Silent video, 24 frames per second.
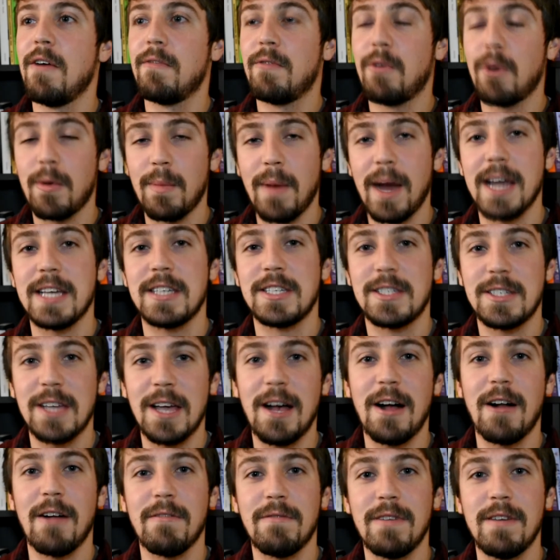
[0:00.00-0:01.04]
for
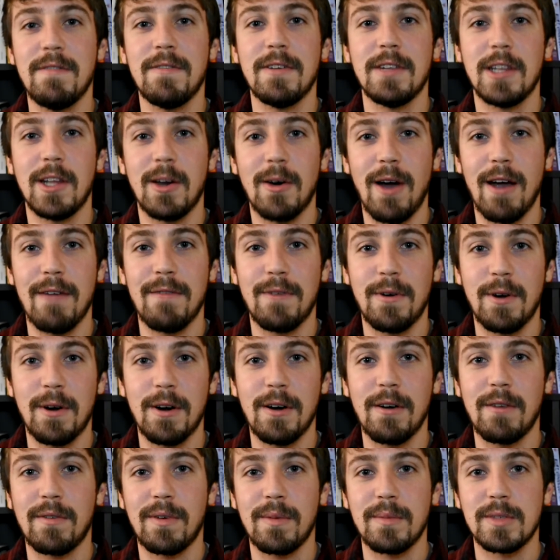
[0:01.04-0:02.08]
myself, even though I've
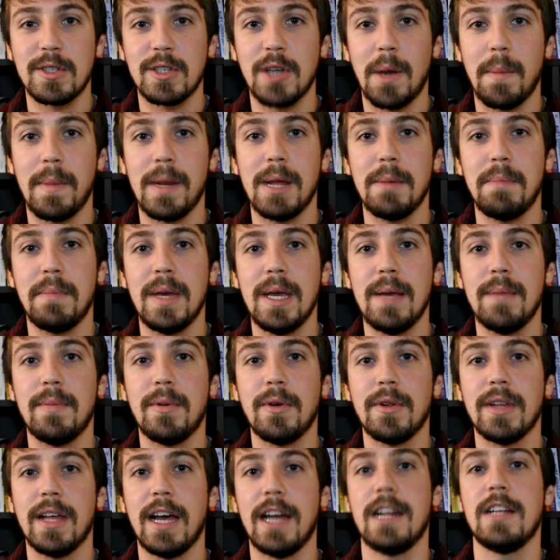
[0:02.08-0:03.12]
heard from so many
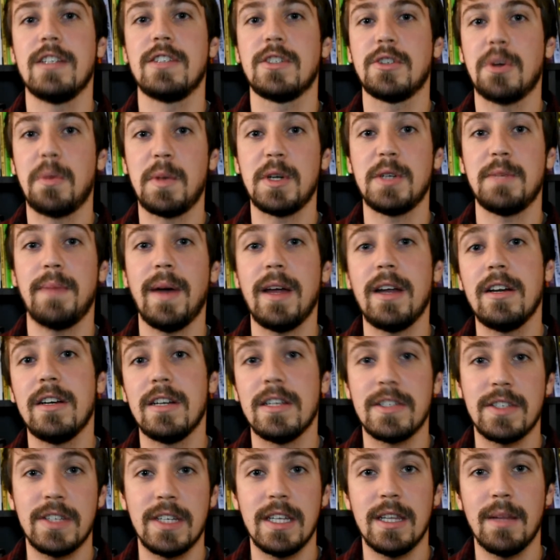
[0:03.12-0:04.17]
people that it's so much better to
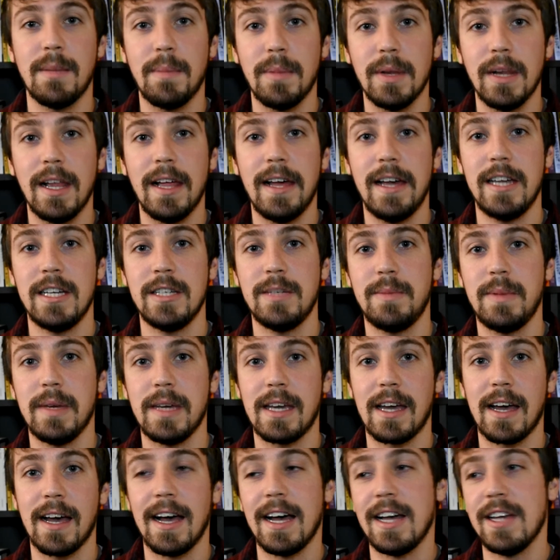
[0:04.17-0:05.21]
see the plays
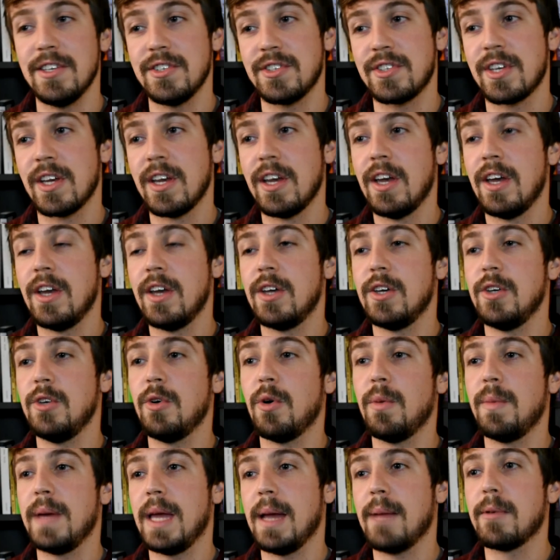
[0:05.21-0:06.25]
because
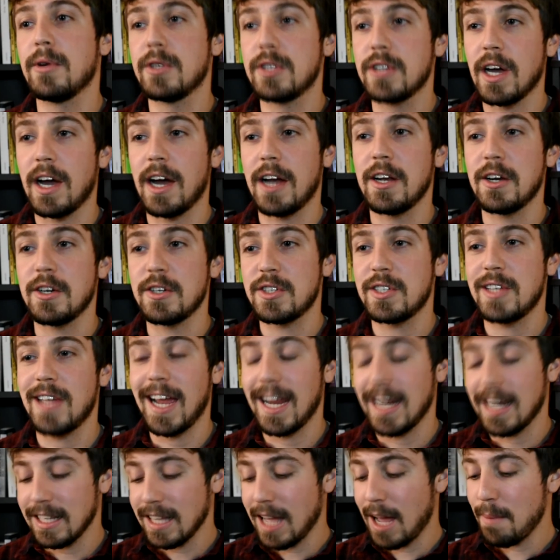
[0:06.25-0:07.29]
you'll be able to
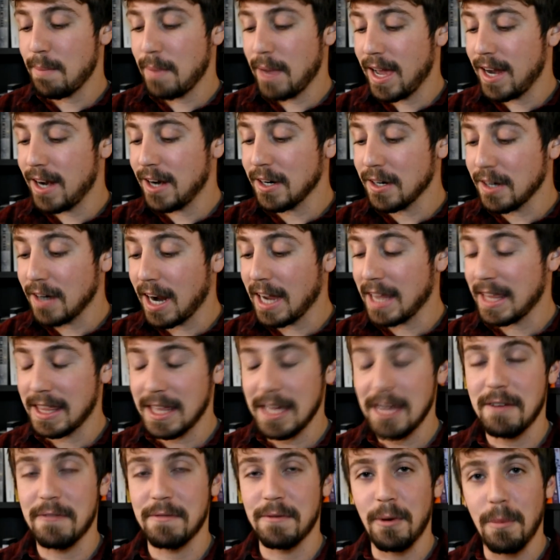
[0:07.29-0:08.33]
understand a lot better, I
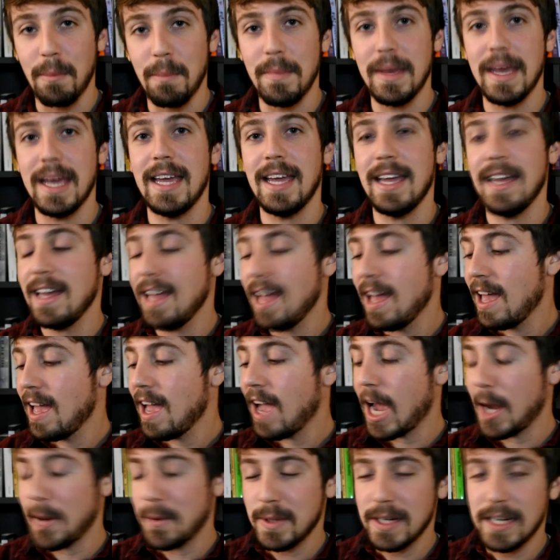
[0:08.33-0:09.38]
think for me,
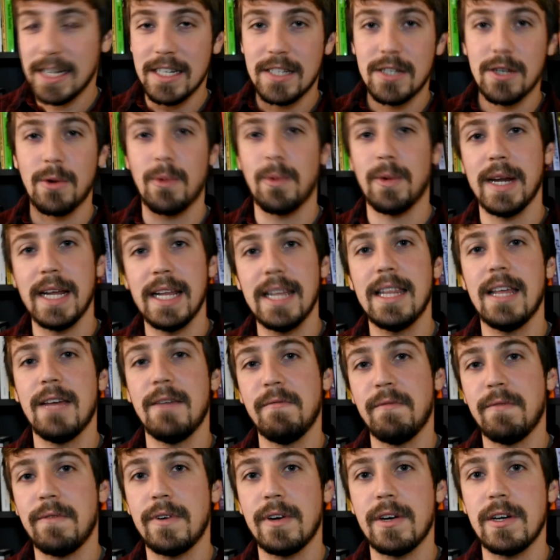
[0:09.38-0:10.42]
I would need to read
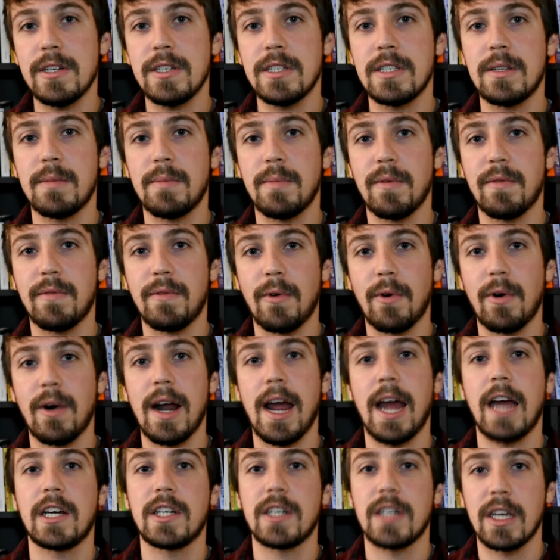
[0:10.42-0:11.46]
them first before I
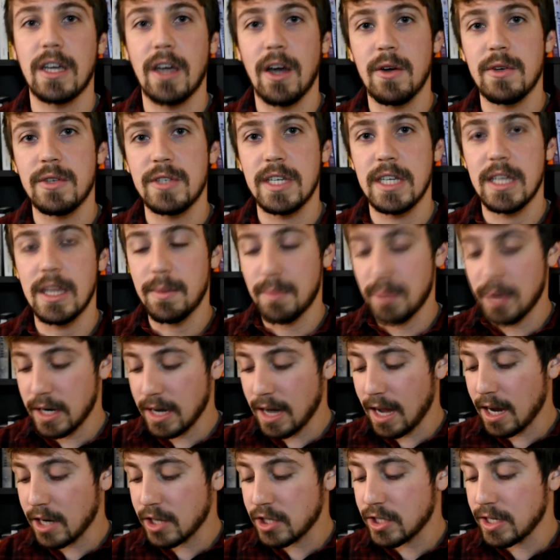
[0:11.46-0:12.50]
actually go see the
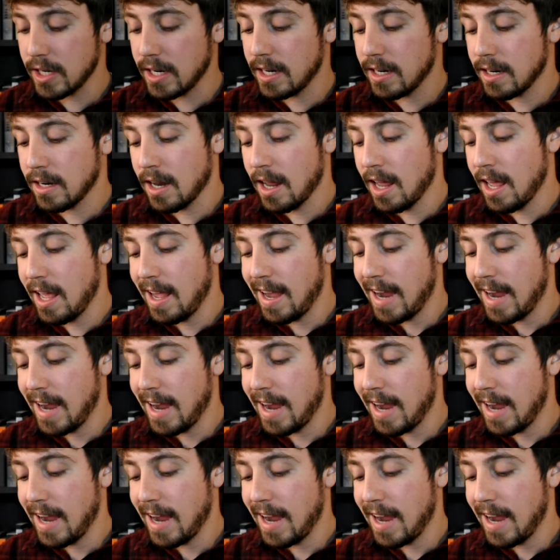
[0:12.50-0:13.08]
production.